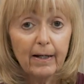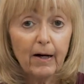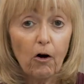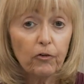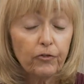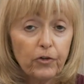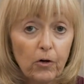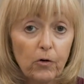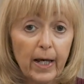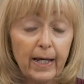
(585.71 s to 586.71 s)

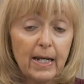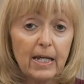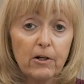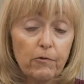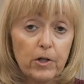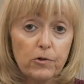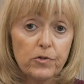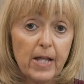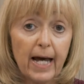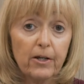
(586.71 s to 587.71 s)
also any
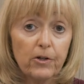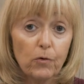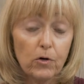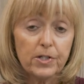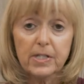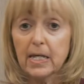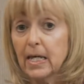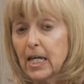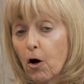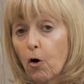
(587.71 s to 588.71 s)
interviews that your
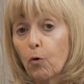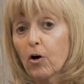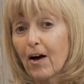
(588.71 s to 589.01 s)
CEO or